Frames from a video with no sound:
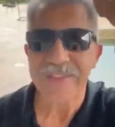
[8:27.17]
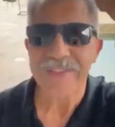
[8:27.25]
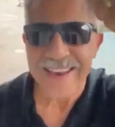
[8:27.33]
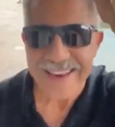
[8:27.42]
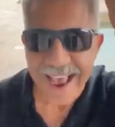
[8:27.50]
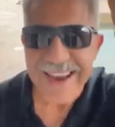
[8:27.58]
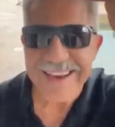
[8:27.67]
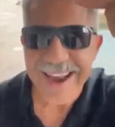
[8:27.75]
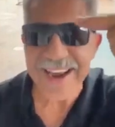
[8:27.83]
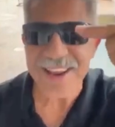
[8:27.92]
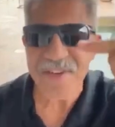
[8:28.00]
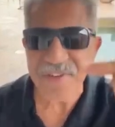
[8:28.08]
The
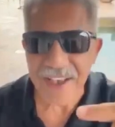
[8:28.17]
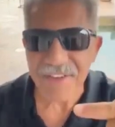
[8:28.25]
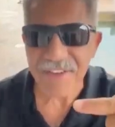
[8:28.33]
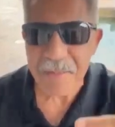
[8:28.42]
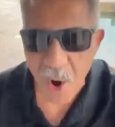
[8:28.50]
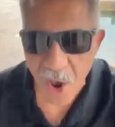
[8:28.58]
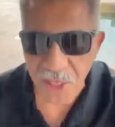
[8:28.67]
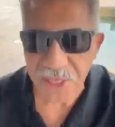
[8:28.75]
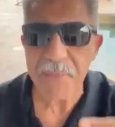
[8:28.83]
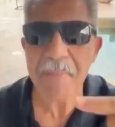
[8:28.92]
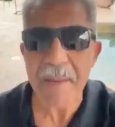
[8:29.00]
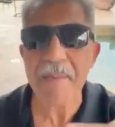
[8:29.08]
9.95 a
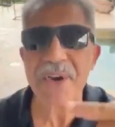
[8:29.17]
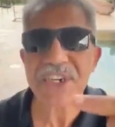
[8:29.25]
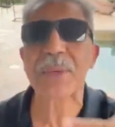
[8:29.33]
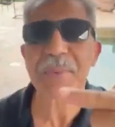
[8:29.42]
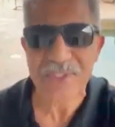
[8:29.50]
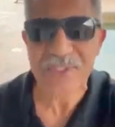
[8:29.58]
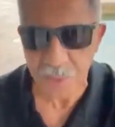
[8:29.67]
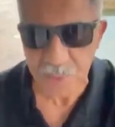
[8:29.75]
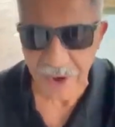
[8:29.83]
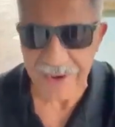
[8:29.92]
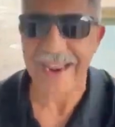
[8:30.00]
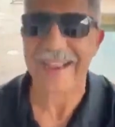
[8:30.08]
month membership is our
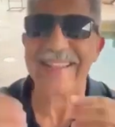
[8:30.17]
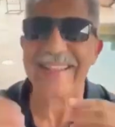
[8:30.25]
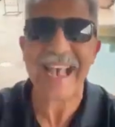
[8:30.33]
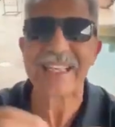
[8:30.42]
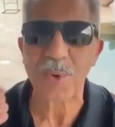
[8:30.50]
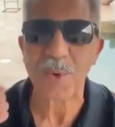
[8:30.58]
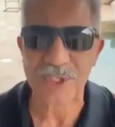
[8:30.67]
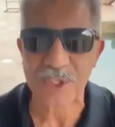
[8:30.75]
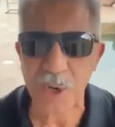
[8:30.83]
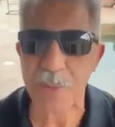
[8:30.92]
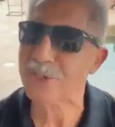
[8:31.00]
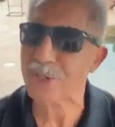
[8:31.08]
product, and that's what's
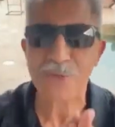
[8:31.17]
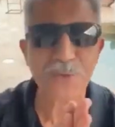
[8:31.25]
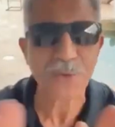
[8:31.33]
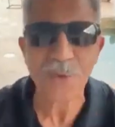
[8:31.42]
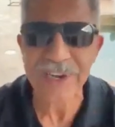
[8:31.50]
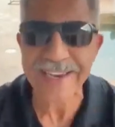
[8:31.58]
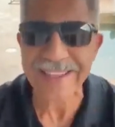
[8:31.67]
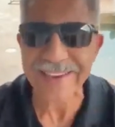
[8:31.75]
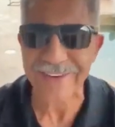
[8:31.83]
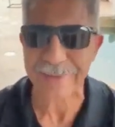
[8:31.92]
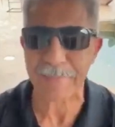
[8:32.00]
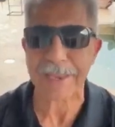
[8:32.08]
commissioned fully
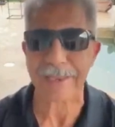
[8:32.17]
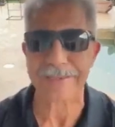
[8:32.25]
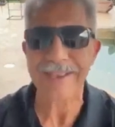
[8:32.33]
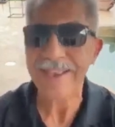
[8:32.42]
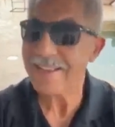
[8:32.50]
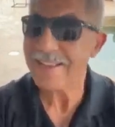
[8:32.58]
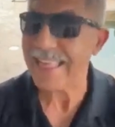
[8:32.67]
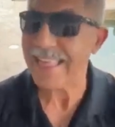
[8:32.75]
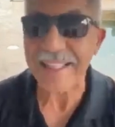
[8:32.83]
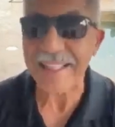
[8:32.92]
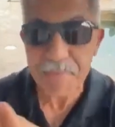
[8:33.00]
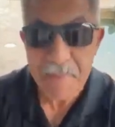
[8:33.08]
legally because
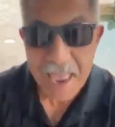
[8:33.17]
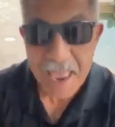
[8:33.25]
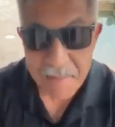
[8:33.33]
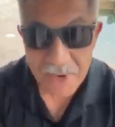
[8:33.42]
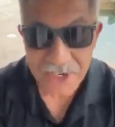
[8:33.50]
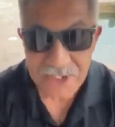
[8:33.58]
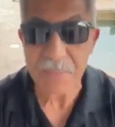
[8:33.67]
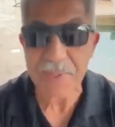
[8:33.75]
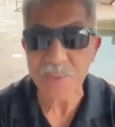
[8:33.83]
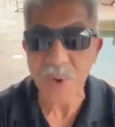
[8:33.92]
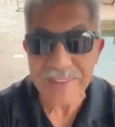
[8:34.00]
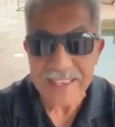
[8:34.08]
that membership
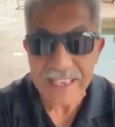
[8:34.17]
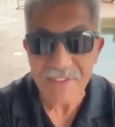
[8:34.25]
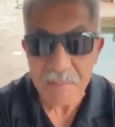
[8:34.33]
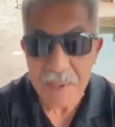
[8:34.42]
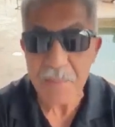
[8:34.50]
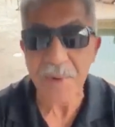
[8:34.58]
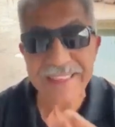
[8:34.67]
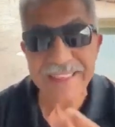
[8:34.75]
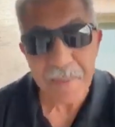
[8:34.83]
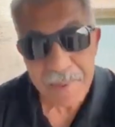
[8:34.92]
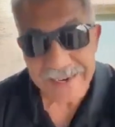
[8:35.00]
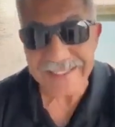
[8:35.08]
is what giving people
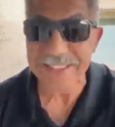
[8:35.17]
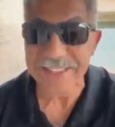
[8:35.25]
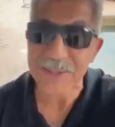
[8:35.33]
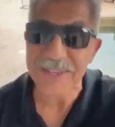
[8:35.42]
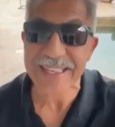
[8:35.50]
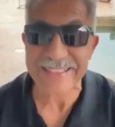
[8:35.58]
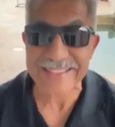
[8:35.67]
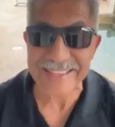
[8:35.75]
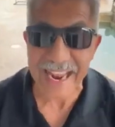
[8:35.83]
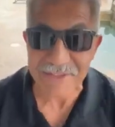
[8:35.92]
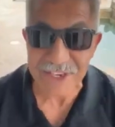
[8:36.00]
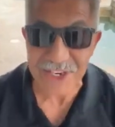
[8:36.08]
the ability to get these
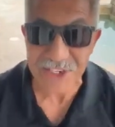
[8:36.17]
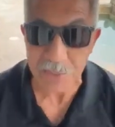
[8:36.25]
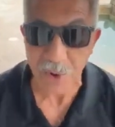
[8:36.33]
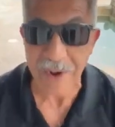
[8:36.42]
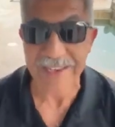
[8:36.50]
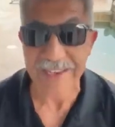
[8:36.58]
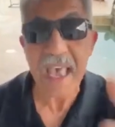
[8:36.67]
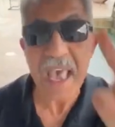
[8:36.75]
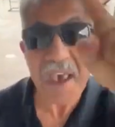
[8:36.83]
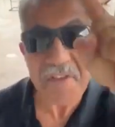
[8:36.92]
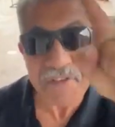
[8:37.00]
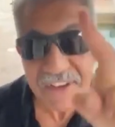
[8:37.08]
life-changing products.
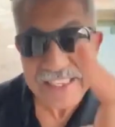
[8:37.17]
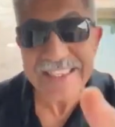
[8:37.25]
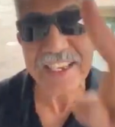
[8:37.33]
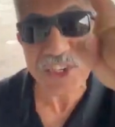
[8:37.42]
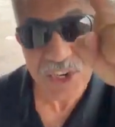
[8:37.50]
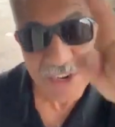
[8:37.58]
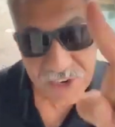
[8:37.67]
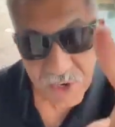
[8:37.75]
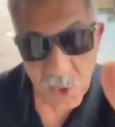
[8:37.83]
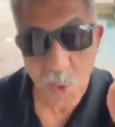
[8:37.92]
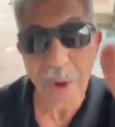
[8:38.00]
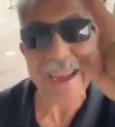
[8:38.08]

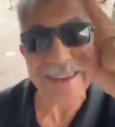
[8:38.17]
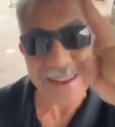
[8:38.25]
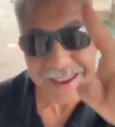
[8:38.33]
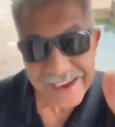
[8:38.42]
Physician-grade